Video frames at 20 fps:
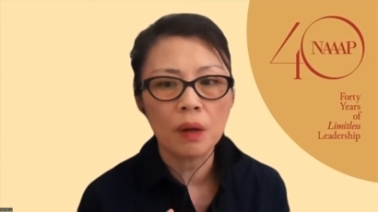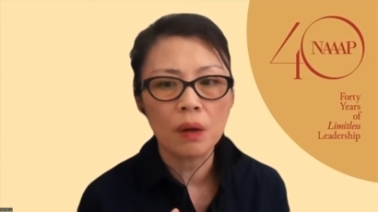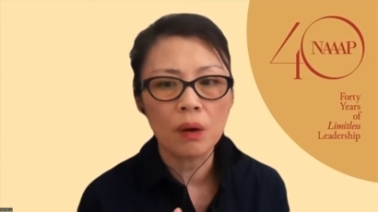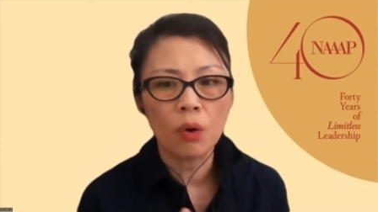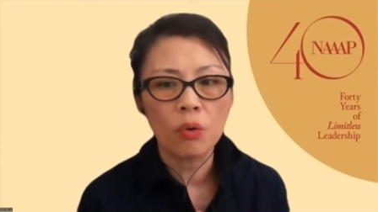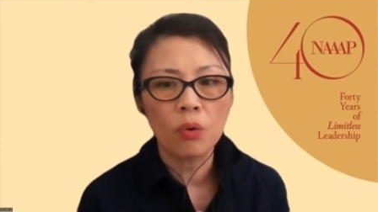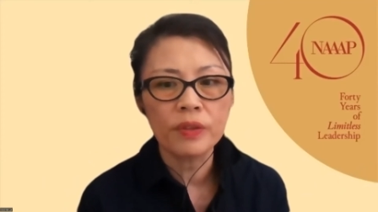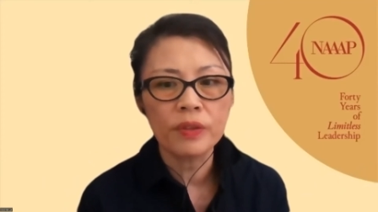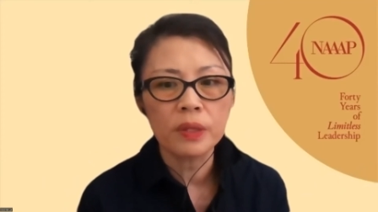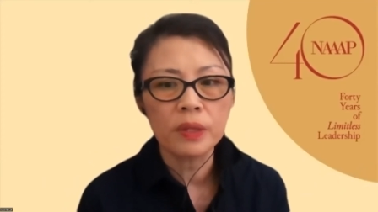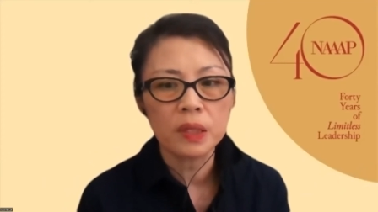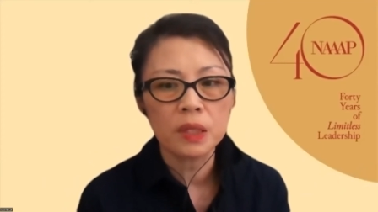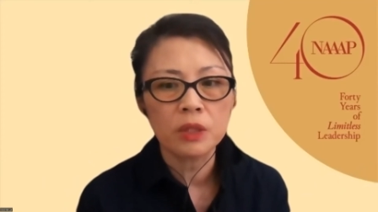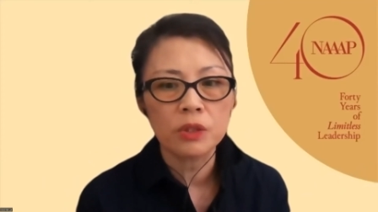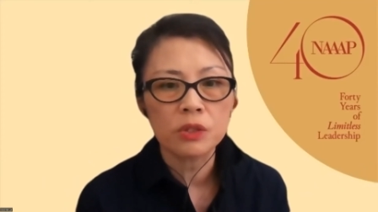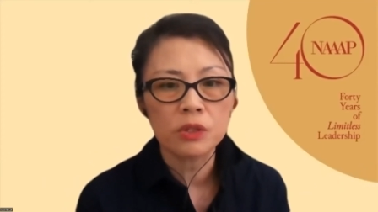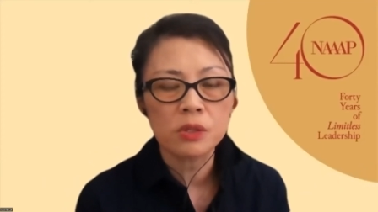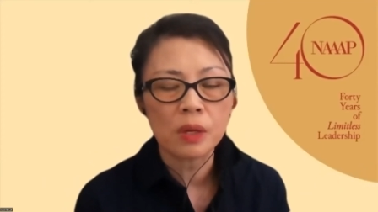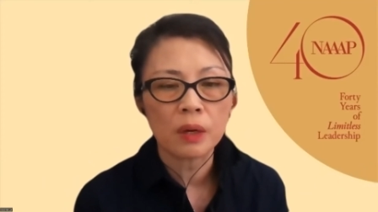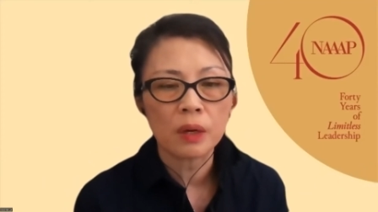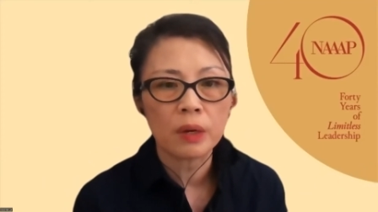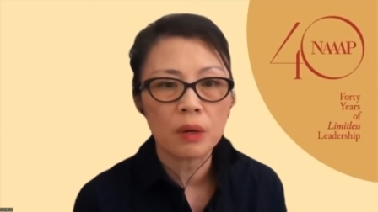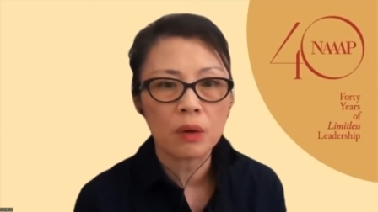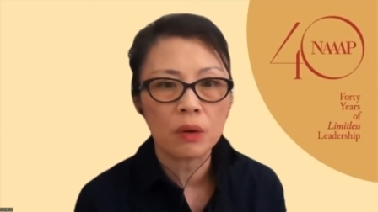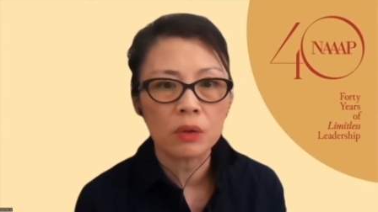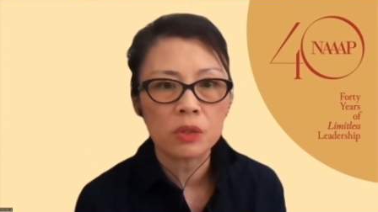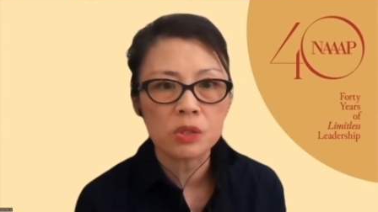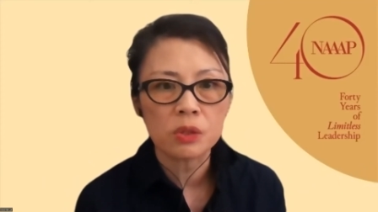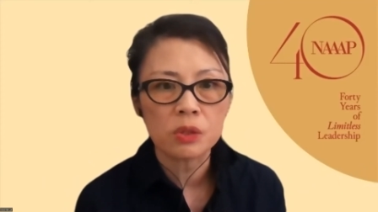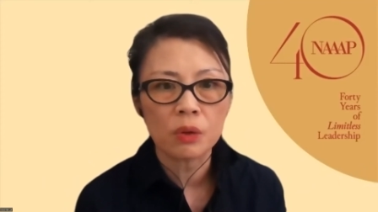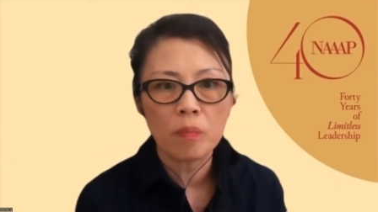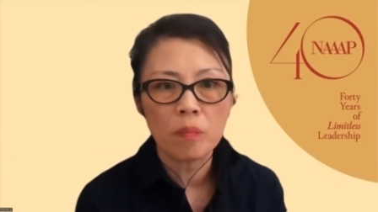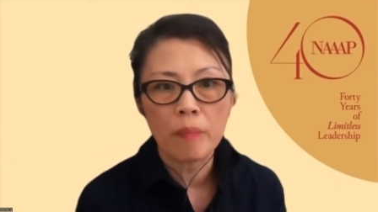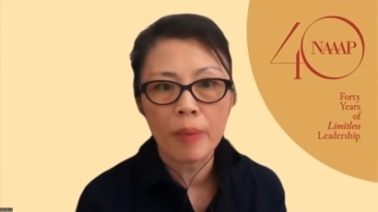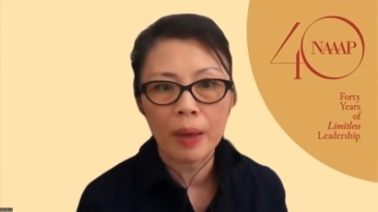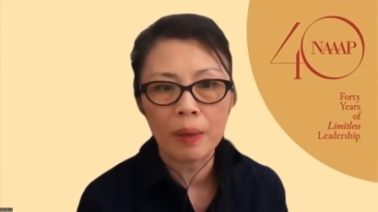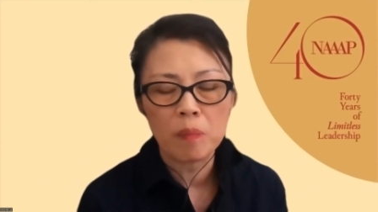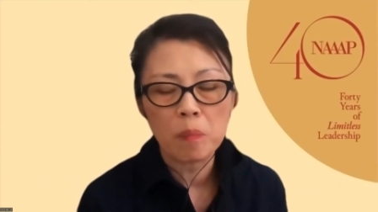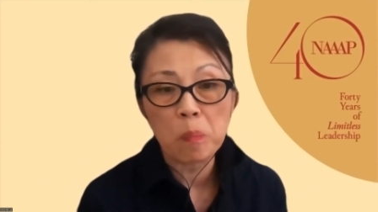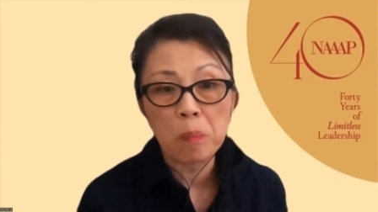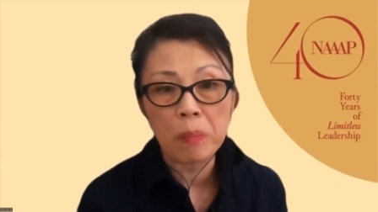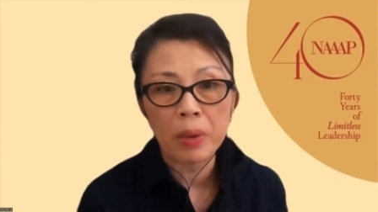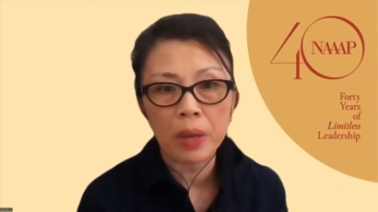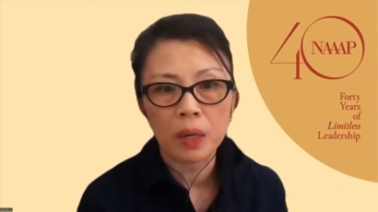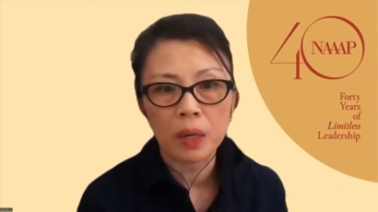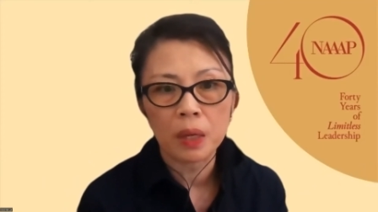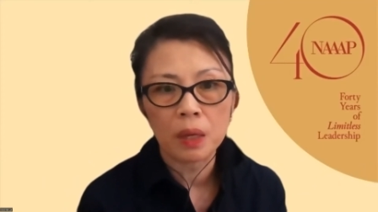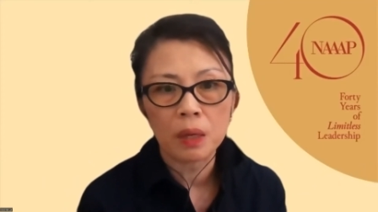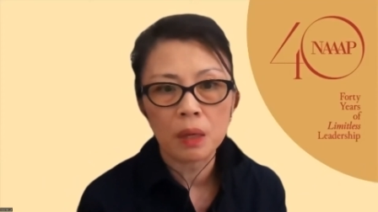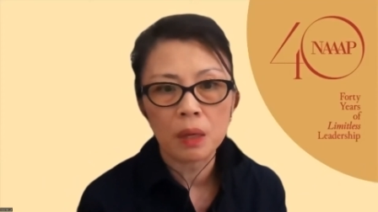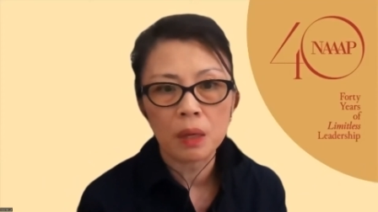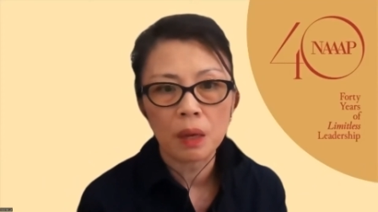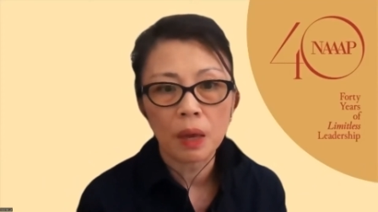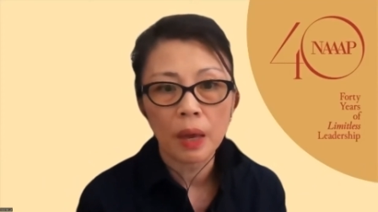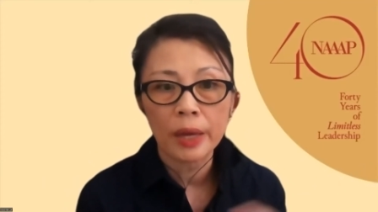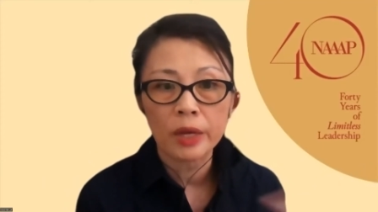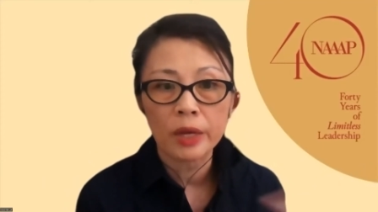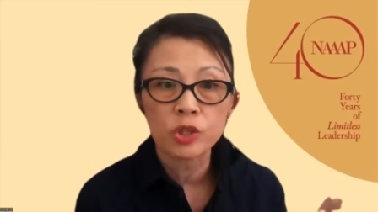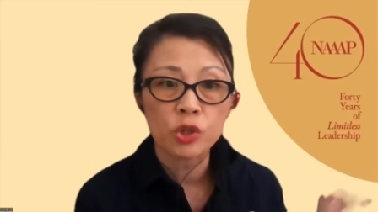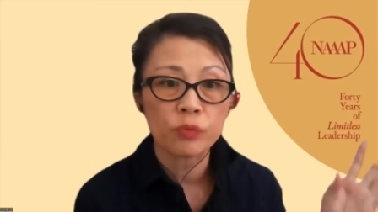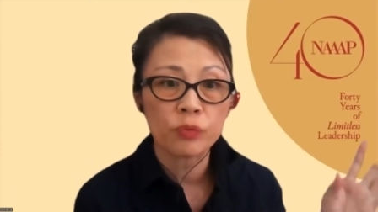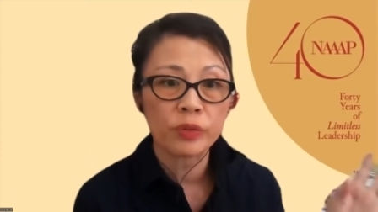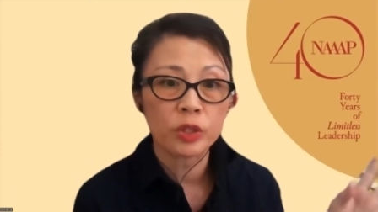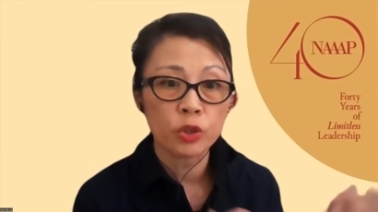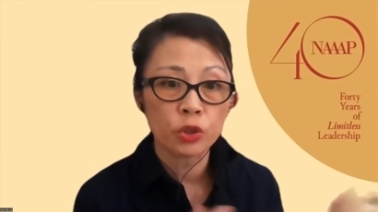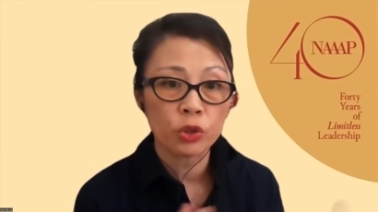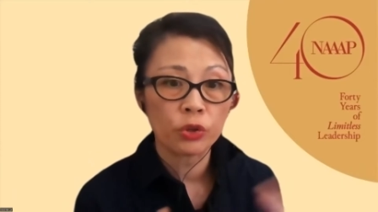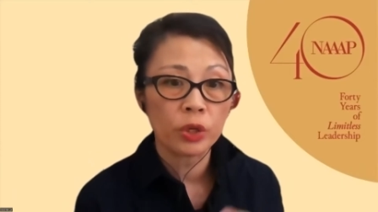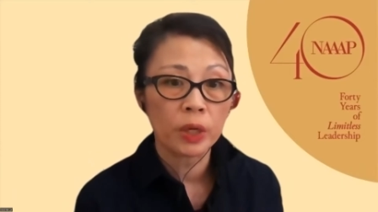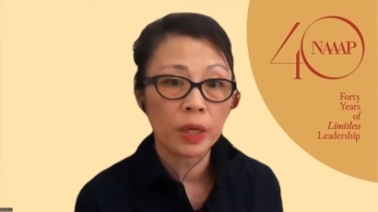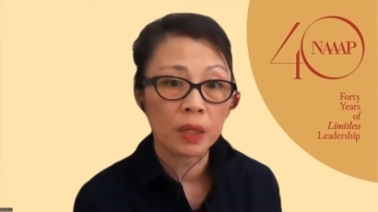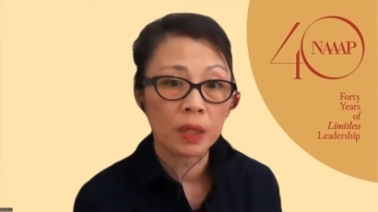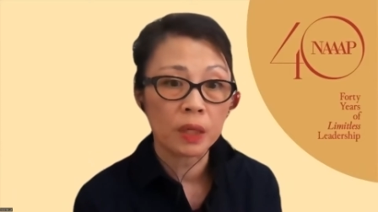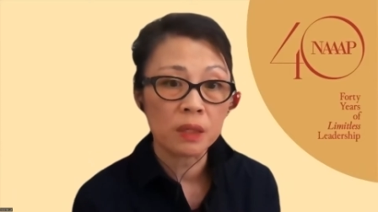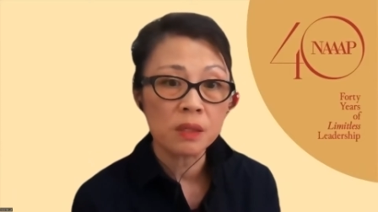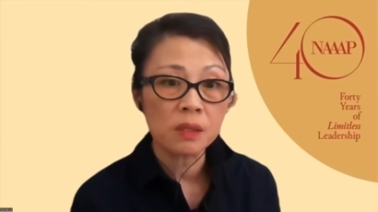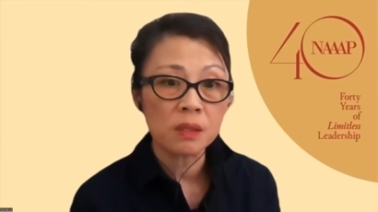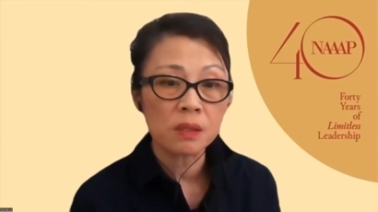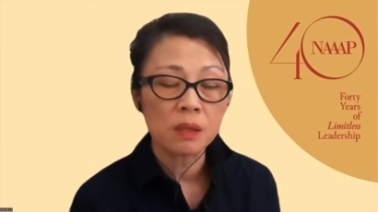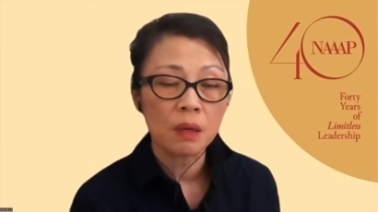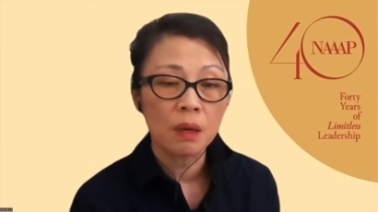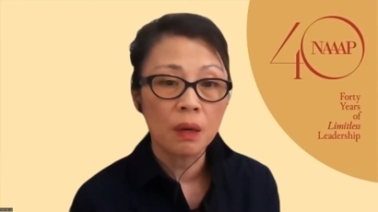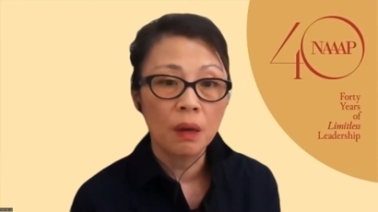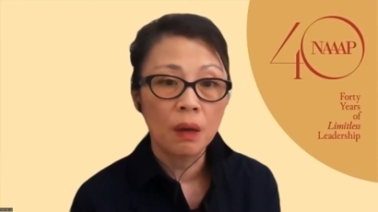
Over the years, I also met many Asian returnees